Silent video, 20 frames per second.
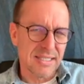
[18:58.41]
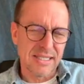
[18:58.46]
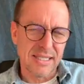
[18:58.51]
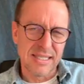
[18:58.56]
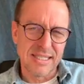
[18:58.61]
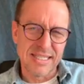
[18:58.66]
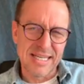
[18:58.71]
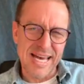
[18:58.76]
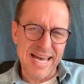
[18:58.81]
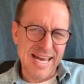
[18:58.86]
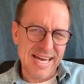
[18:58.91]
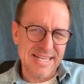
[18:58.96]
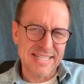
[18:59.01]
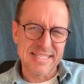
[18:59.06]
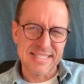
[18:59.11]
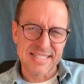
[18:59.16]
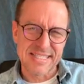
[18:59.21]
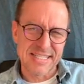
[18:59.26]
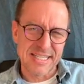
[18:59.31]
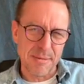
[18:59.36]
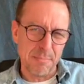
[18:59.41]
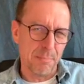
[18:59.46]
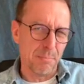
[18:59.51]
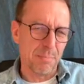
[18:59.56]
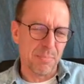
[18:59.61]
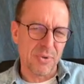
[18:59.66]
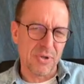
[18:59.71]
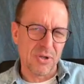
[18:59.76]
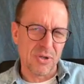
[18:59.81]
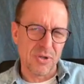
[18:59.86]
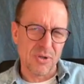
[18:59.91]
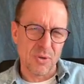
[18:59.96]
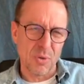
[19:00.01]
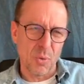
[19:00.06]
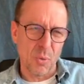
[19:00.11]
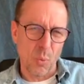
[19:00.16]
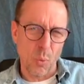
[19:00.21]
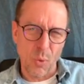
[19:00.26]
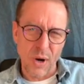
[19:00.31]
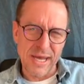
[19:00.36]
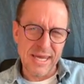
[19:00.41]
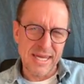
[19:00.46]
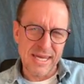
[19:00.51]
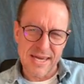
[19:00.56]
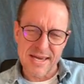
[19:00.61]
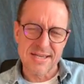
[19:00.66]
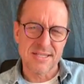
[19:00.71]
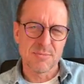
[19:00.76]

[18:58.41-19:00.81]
in as simple way as